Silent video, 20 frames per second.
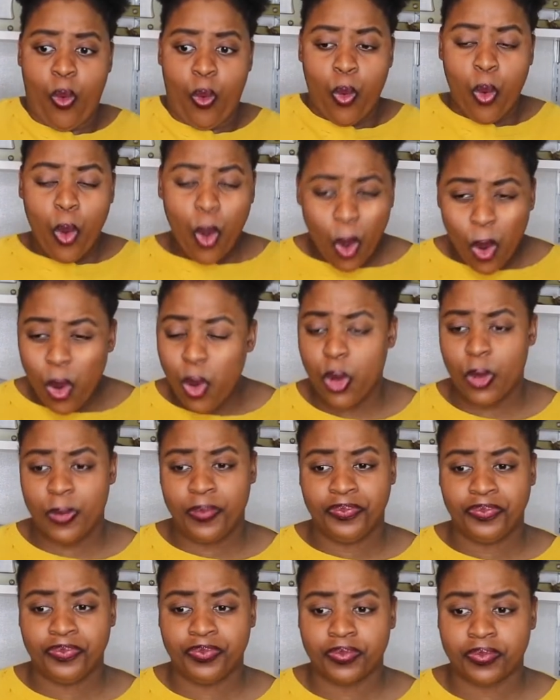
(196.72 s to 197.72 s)
Whew
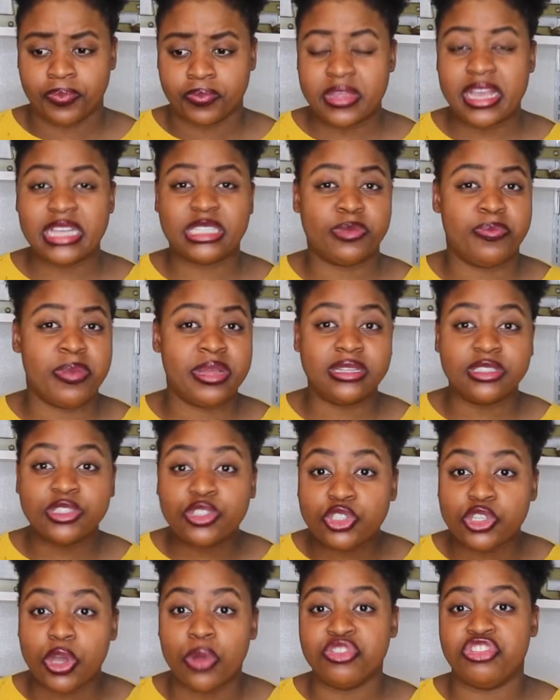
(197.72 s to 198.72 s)
it's been
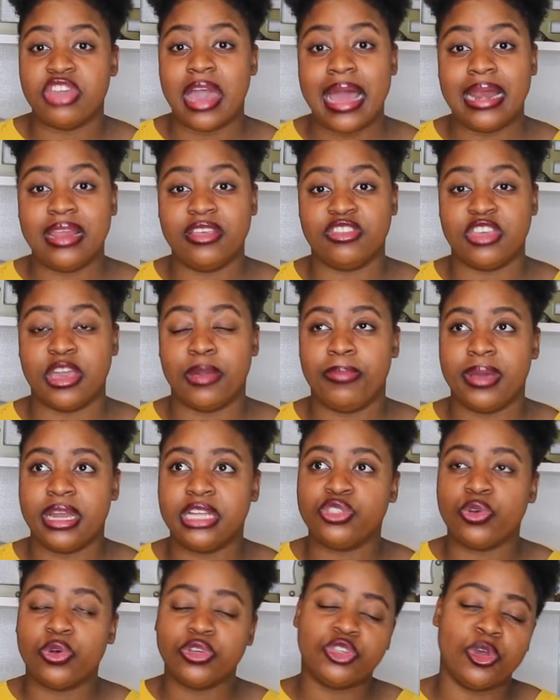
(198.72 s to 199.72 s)
so challenging but
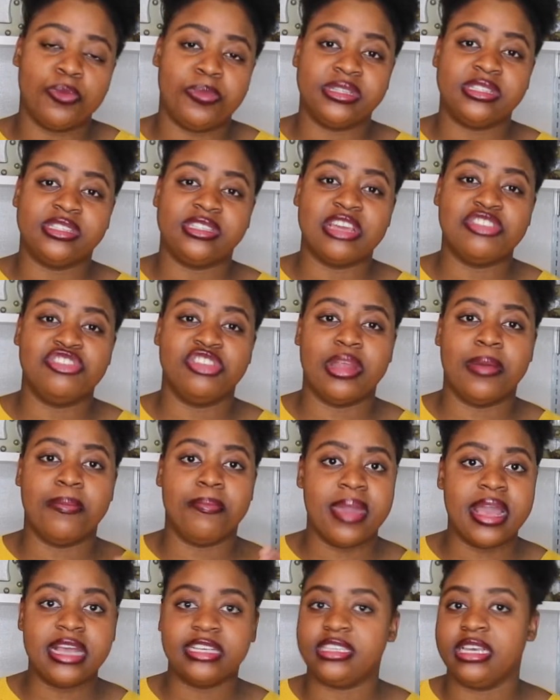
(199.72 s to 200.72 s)
it's also been such an
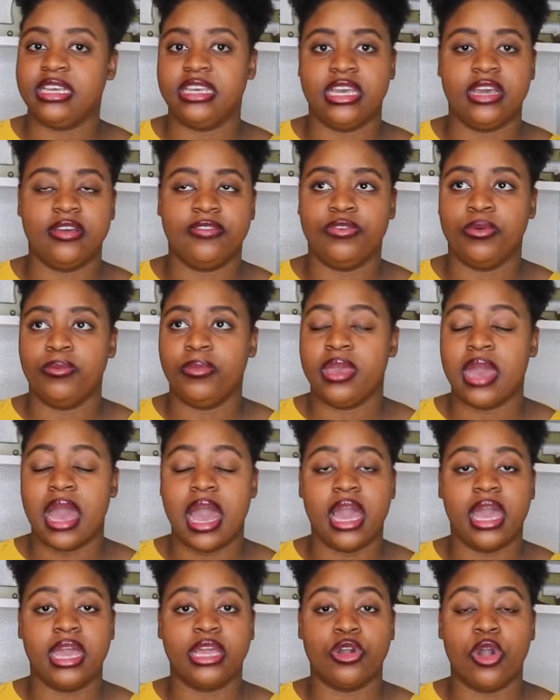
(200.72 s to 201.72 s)
amazing year for me
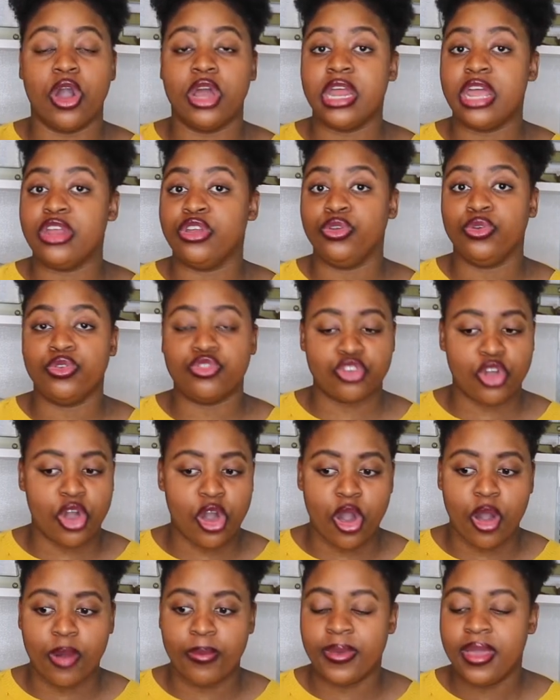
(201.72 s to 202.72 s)
i got a new
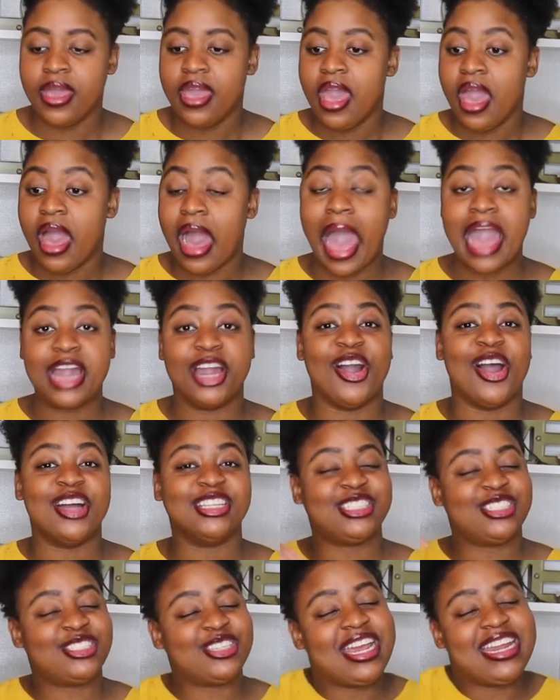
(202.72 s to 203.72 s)
job i
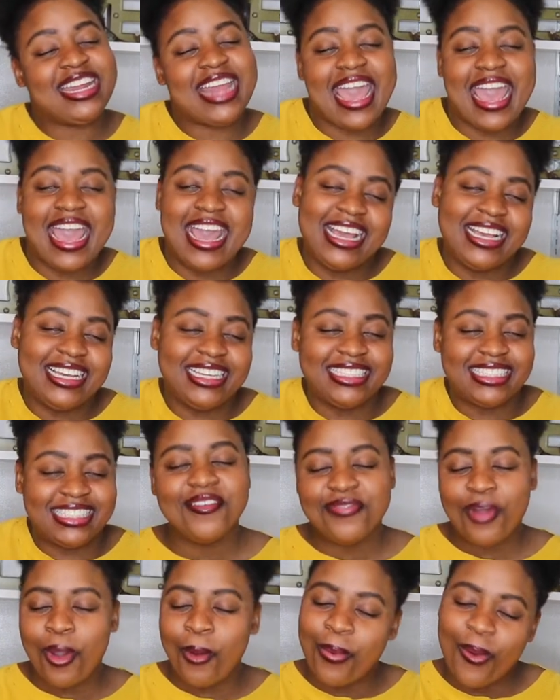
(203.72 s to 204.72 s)
got straight a's
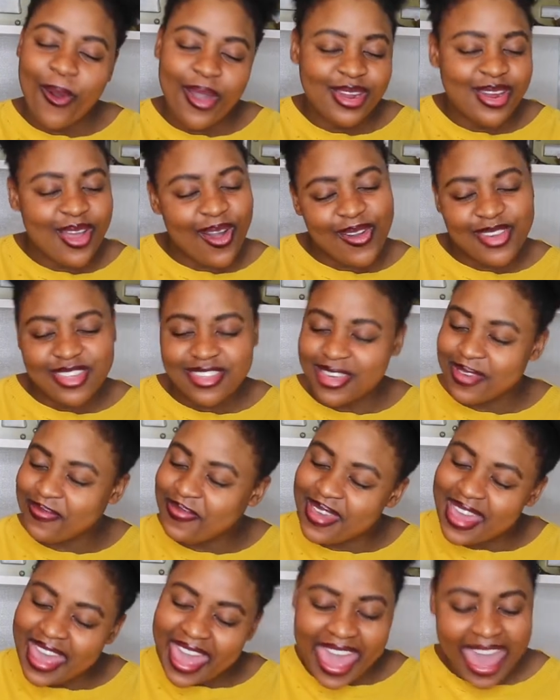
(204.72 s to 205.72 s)
4.0
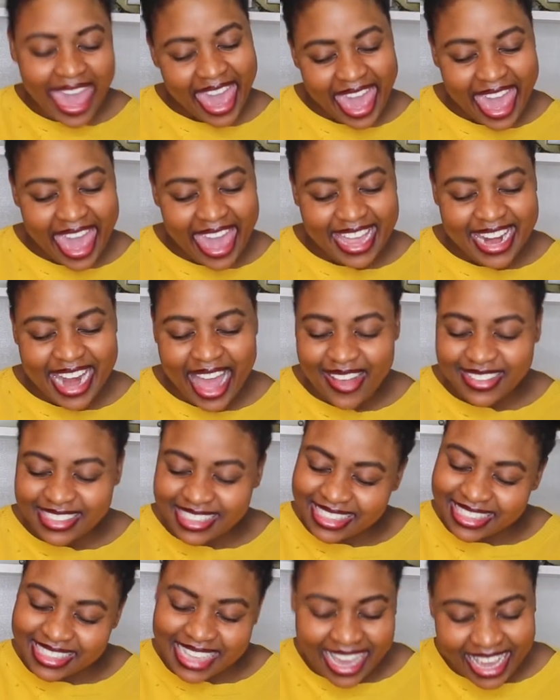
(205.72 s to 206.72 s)
gpa you know what i'm
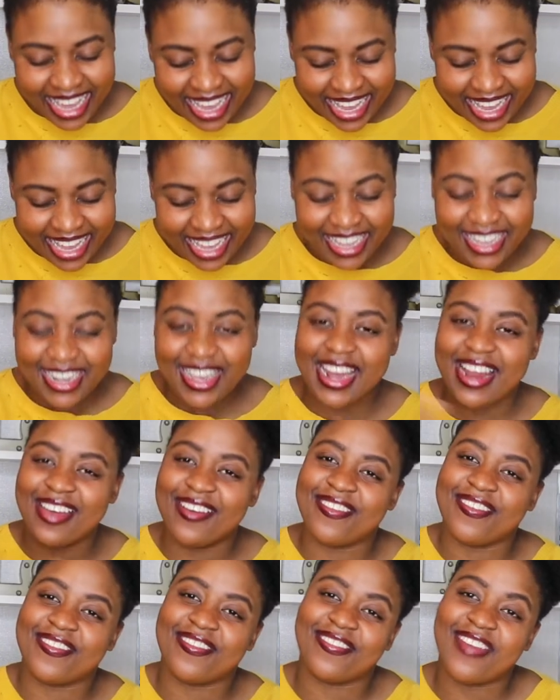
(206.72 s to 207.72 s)
saying you
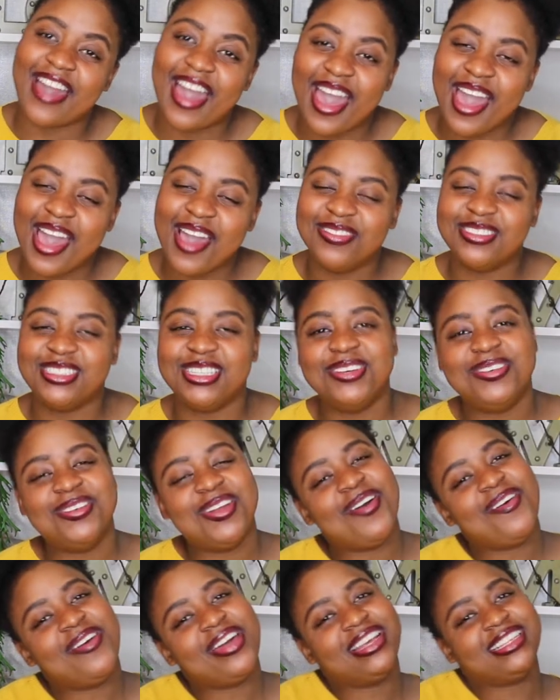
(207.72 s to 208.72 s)
know the vibes you
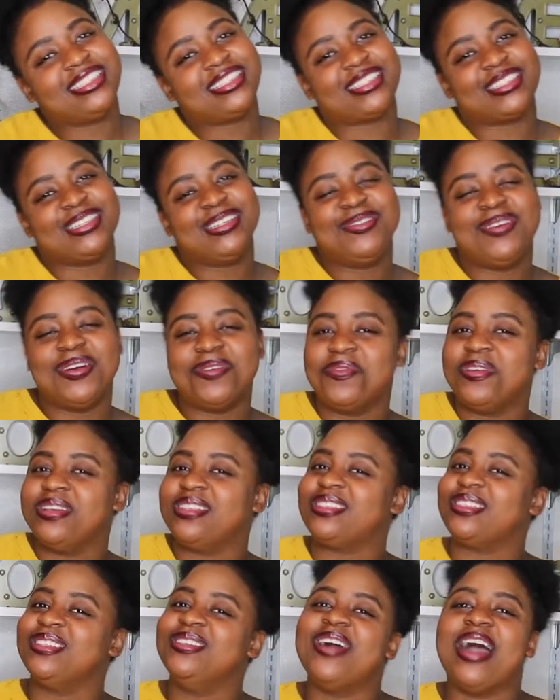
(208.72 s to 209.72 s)
know what to do when we
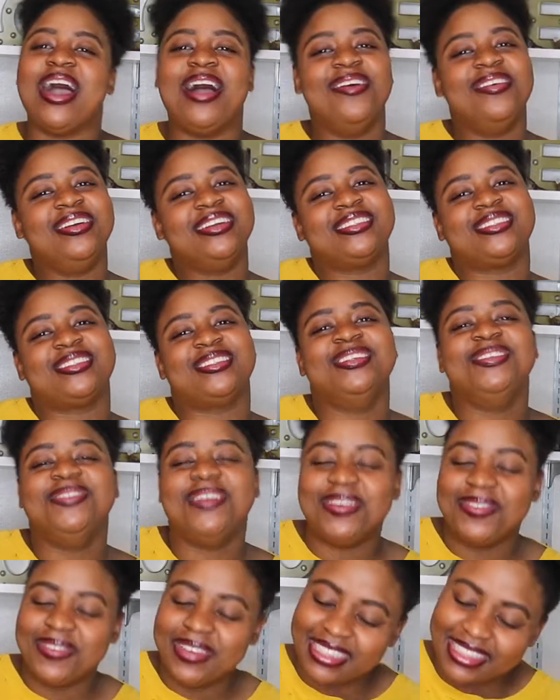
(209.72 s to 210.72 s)
do how we do
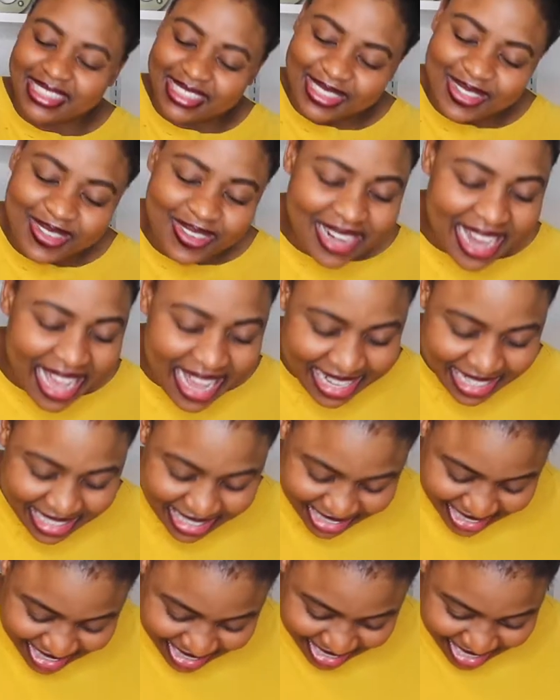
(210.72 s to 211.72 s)
when we do it and
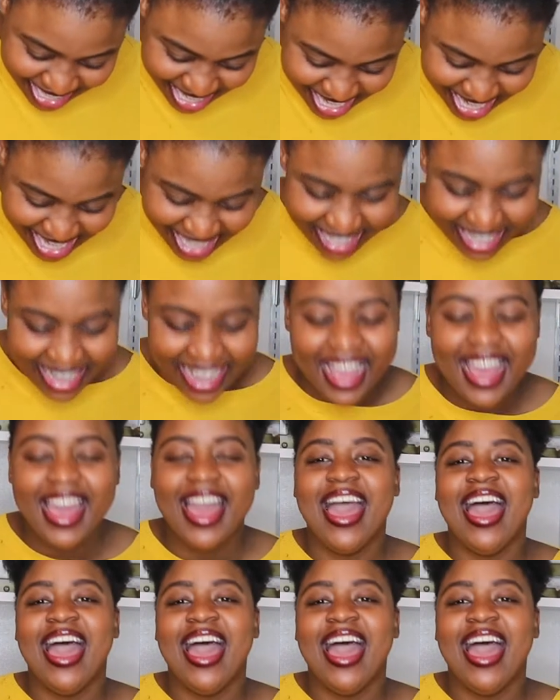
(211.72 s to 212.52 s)
it's done